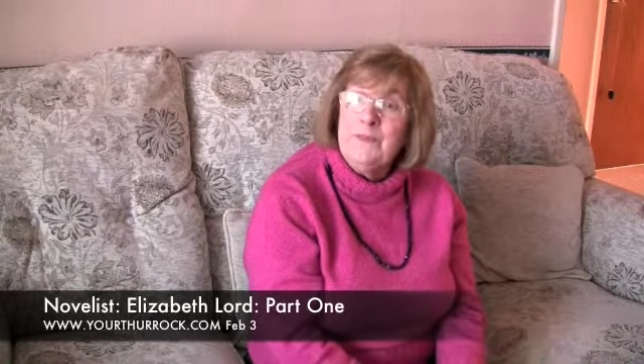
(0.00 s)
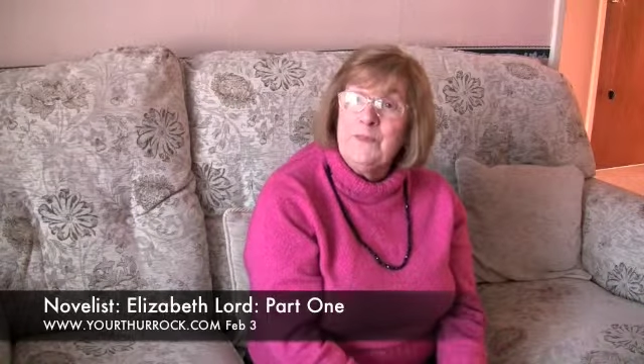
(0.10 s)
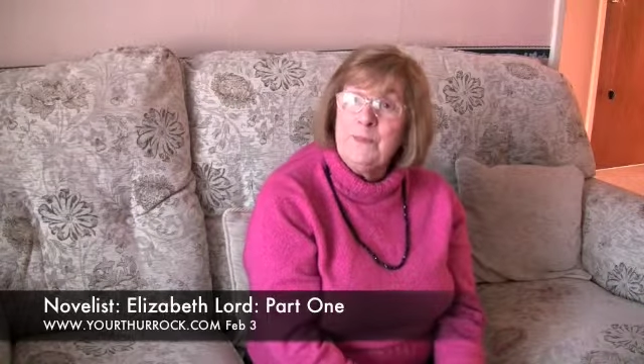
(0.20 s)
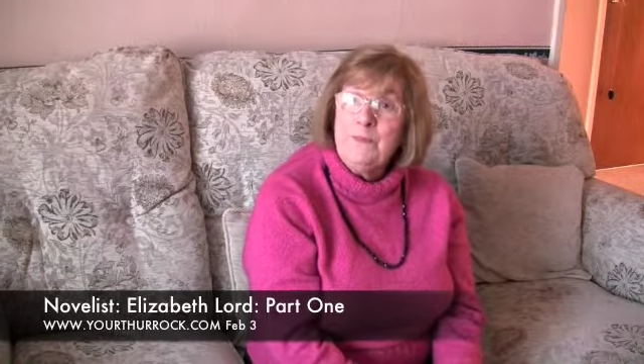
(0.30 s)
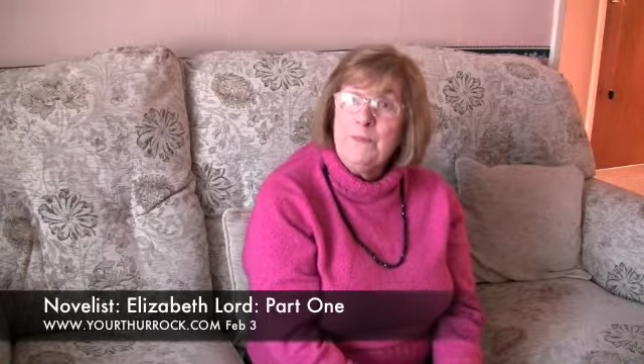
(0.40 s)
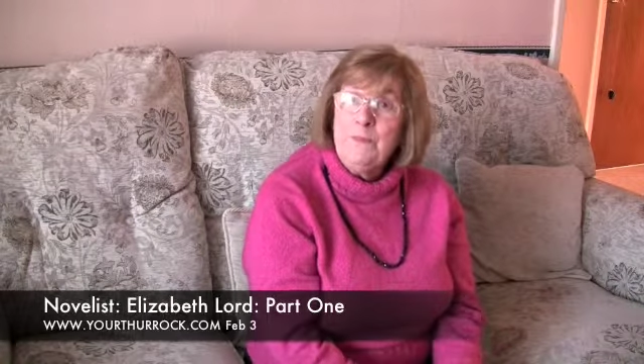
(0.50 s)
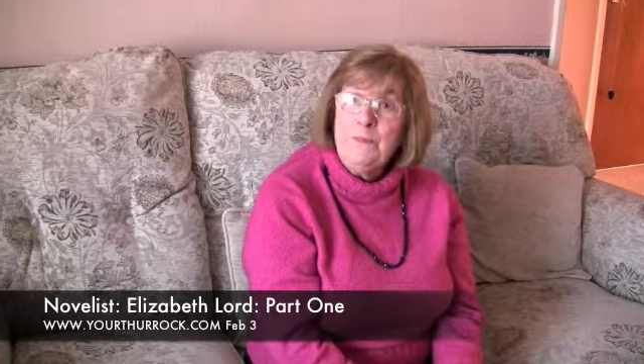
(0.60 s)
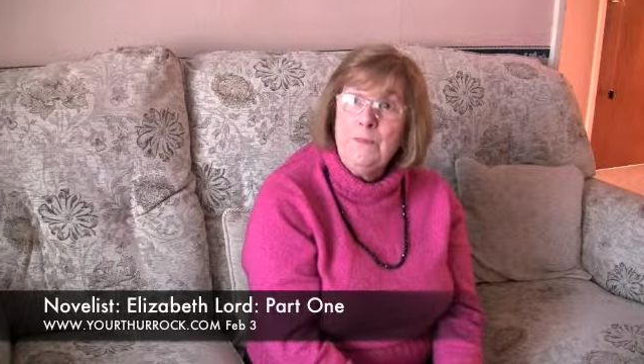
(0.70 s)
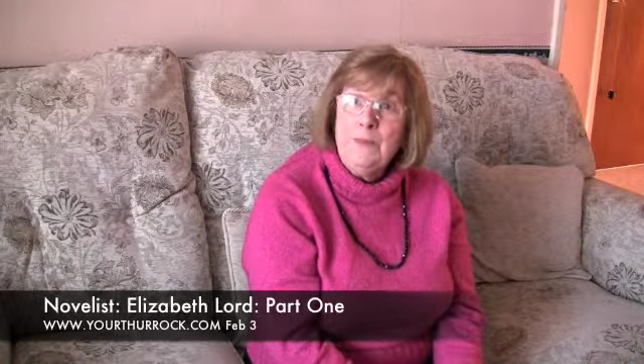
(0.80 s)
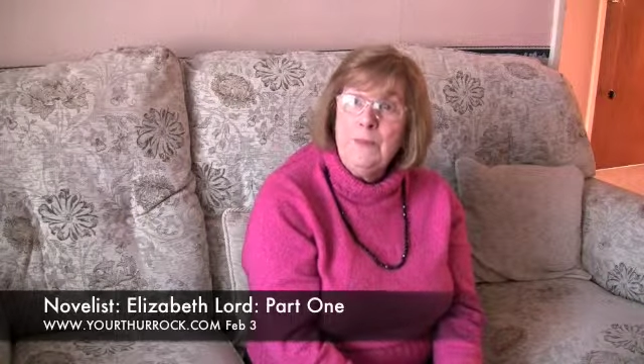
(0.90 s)
And do you get
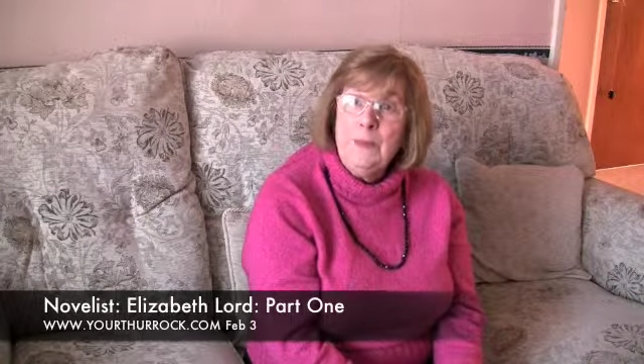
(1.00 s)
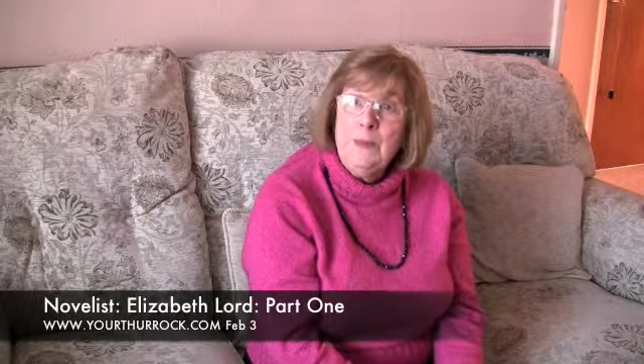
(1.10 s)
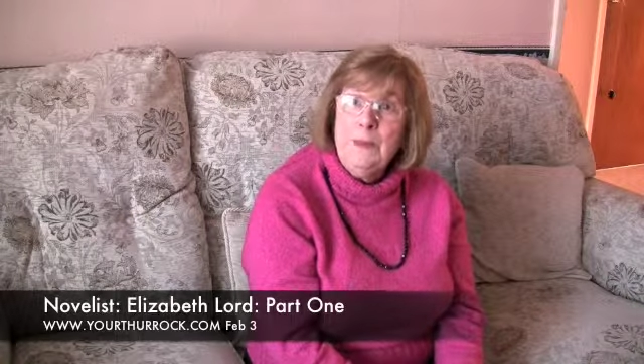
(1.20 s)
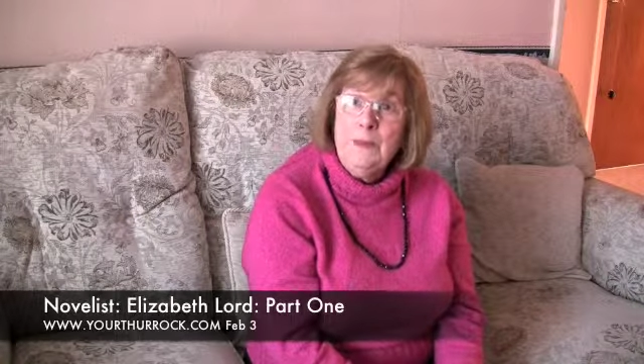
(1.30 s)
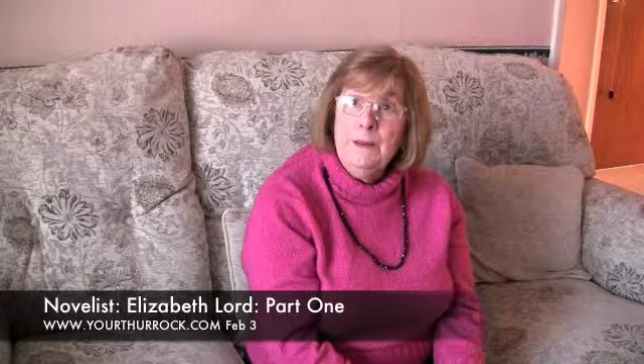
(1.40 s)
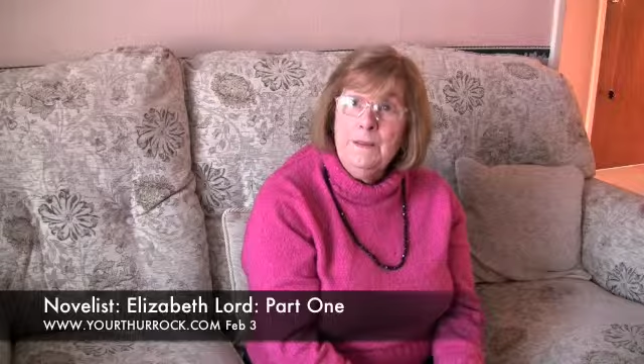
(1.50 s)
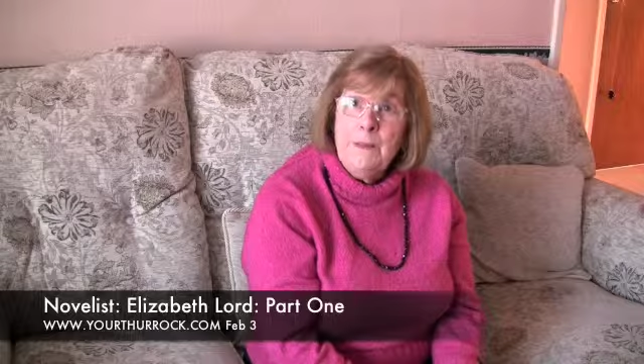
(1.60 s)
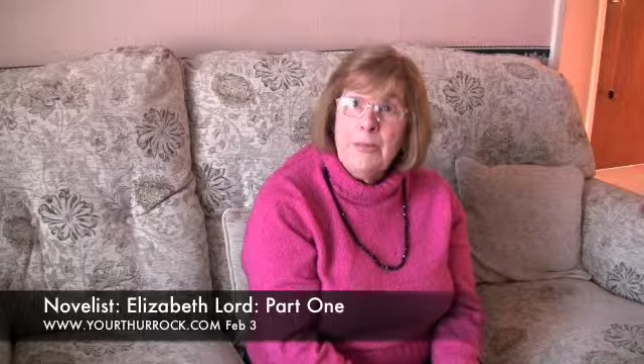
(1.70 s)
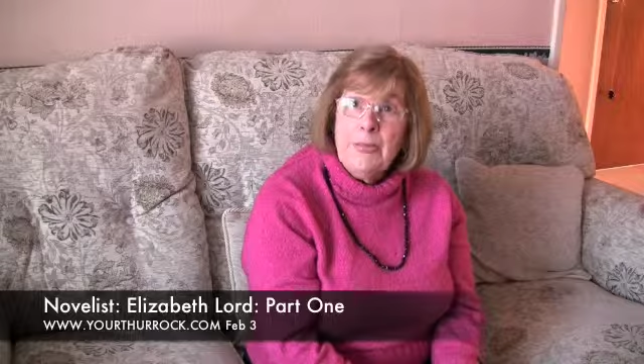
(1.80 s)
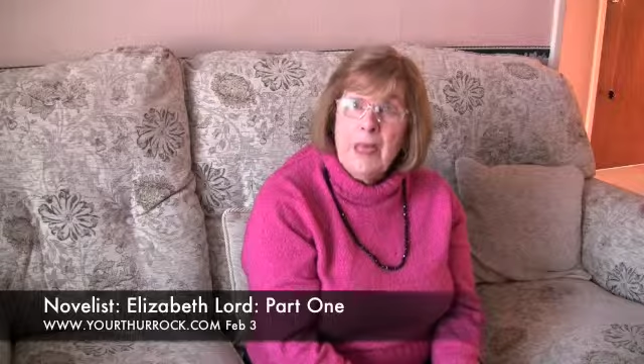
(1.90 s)
feedback from people
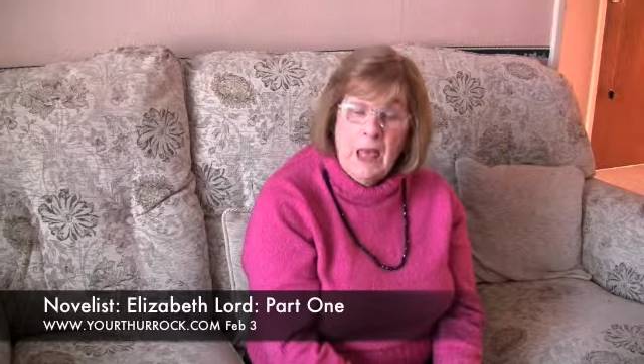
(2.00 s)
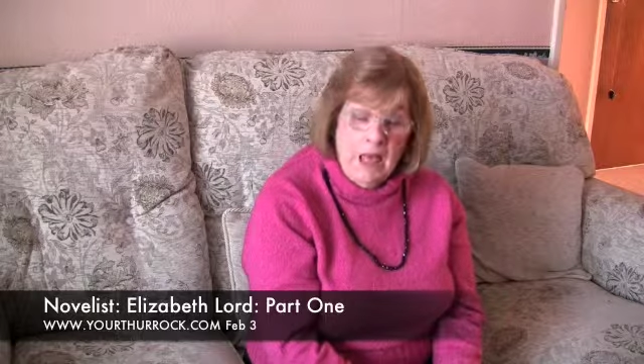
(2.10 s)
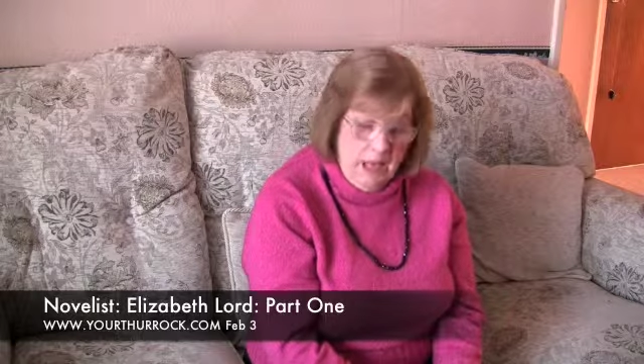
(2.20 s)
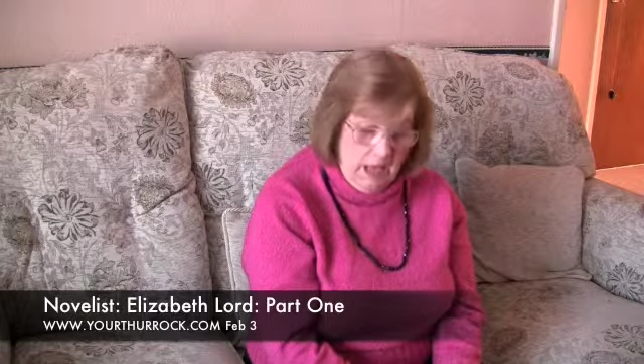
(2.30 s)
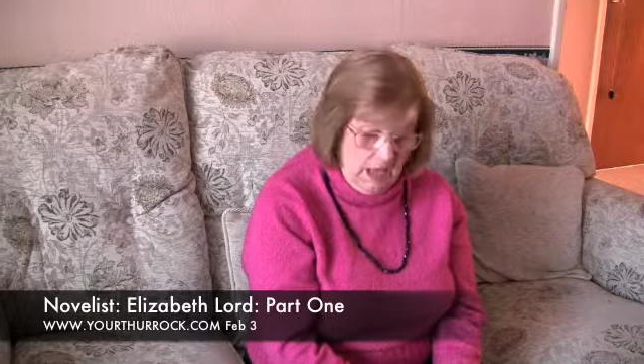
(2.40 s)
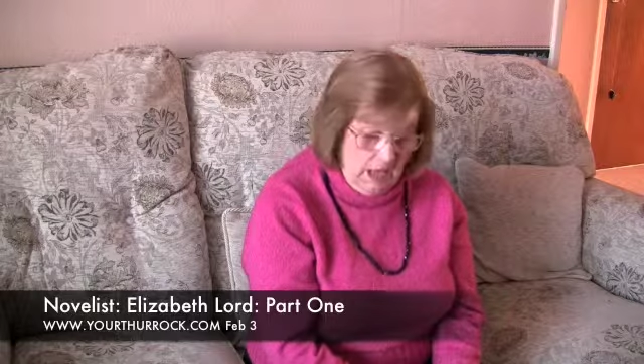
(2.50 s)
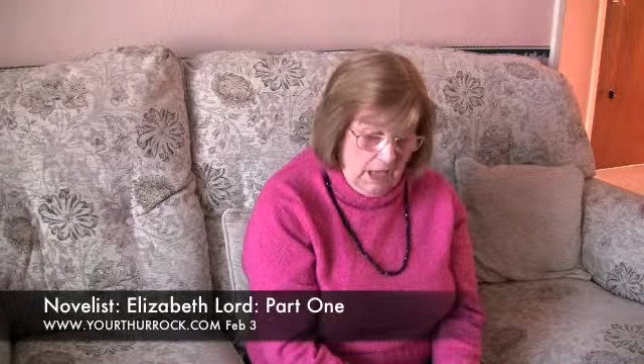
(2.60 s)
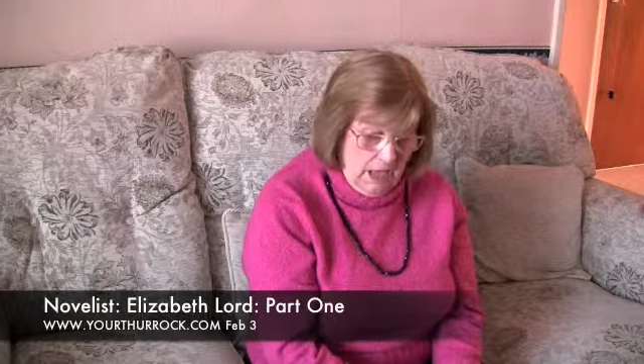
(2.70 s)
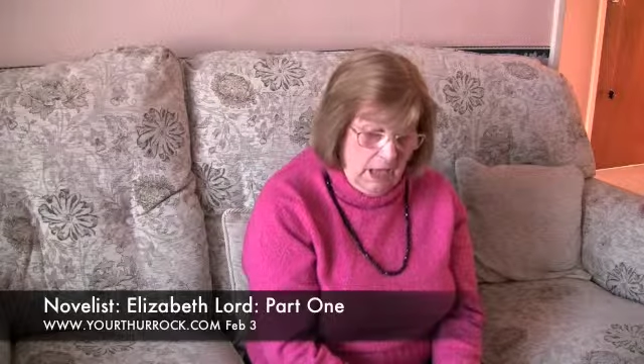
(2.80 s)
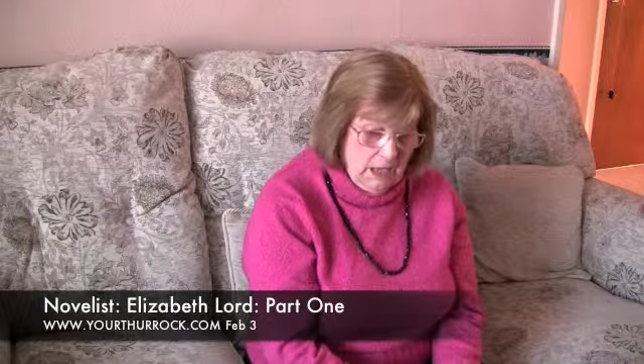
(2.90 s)
in Essex or indeed around the world?